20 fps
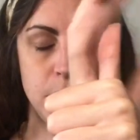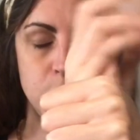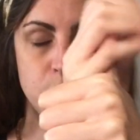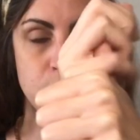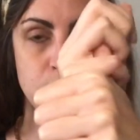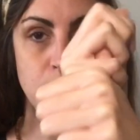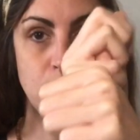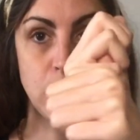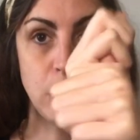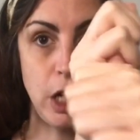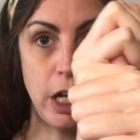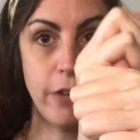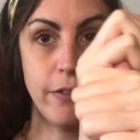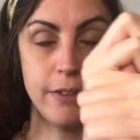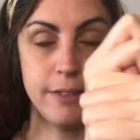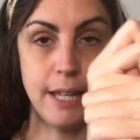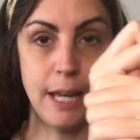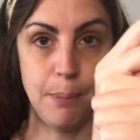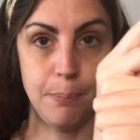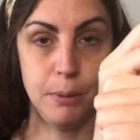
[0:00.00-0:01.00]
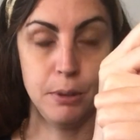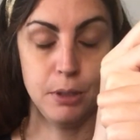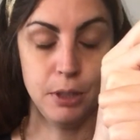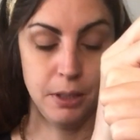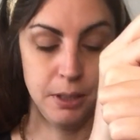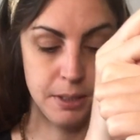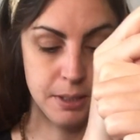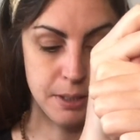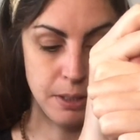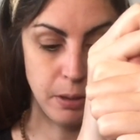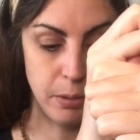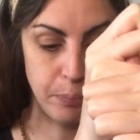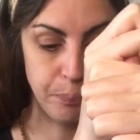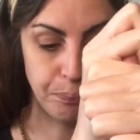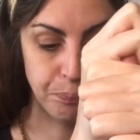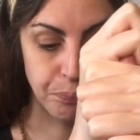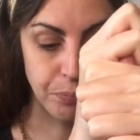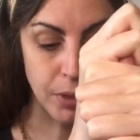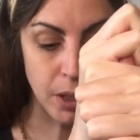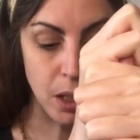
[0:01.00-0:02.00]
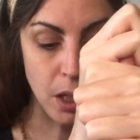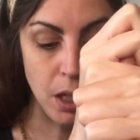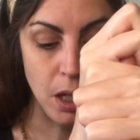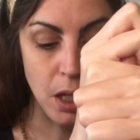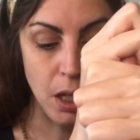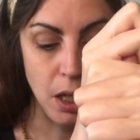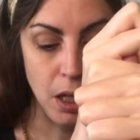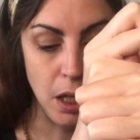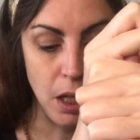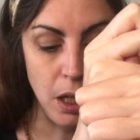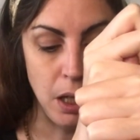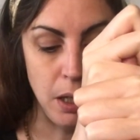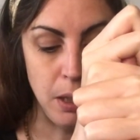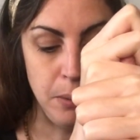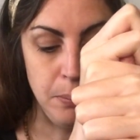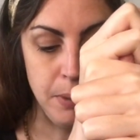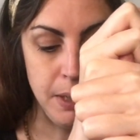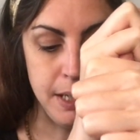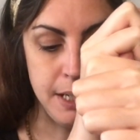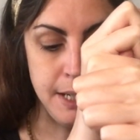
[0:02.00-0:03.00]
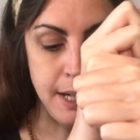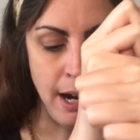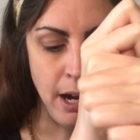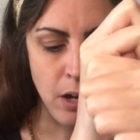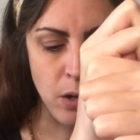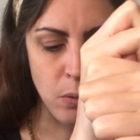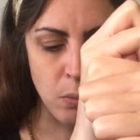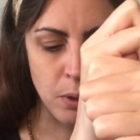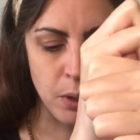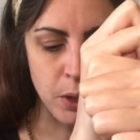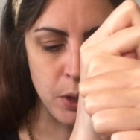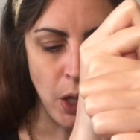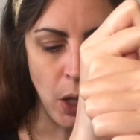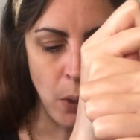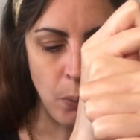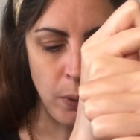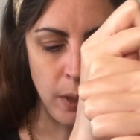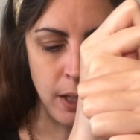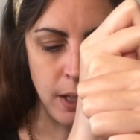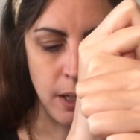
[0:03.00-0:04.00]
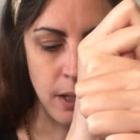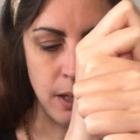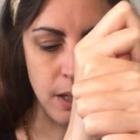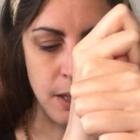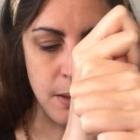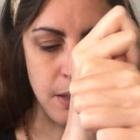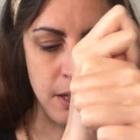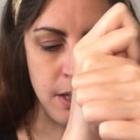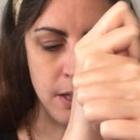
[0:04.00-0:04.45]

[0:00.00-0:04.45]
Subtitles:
just a lot that's happened to this thumb. And now we're going